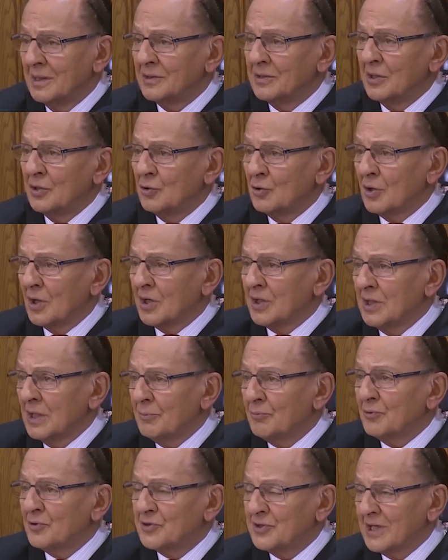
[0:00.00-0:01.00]
Then you got a
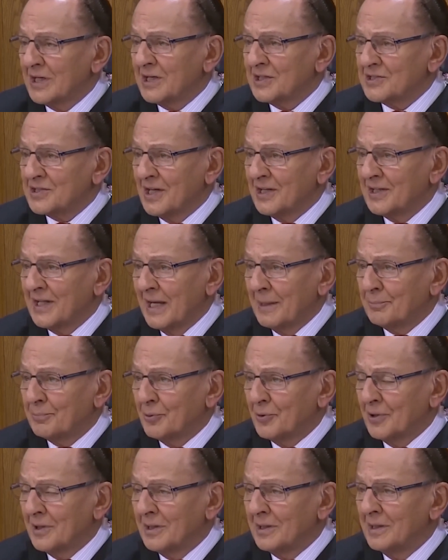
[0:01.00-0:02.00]
number of tickets on that
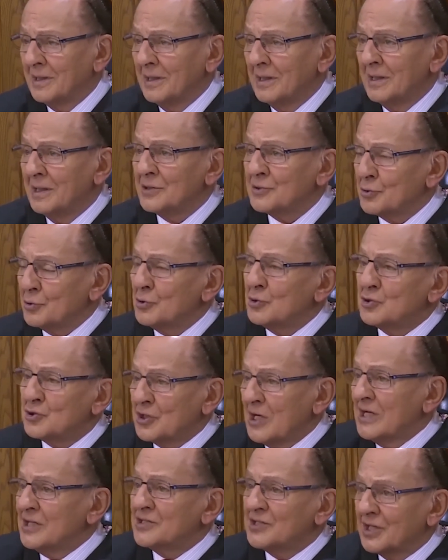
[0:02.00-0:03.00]
plate, so you
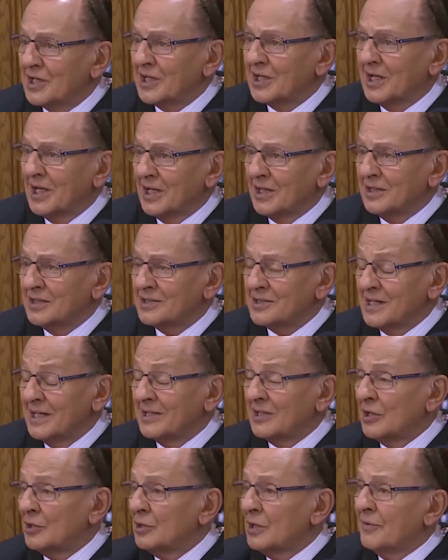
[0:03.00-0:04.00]
changed it again,
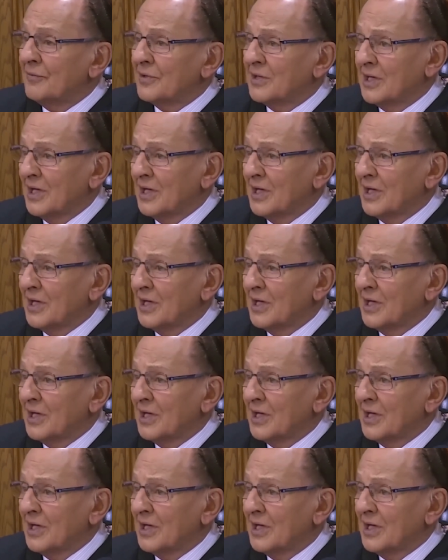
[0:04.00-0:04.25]
saying they'll never